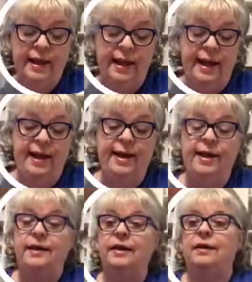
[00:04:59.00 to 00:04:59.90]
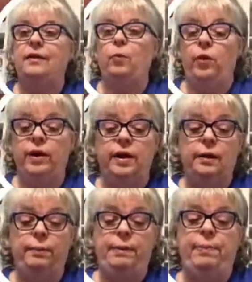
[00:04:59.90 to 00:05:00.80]
And we're going
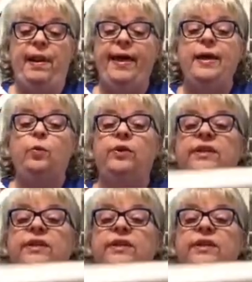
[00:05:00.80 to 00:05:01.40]
to be playing with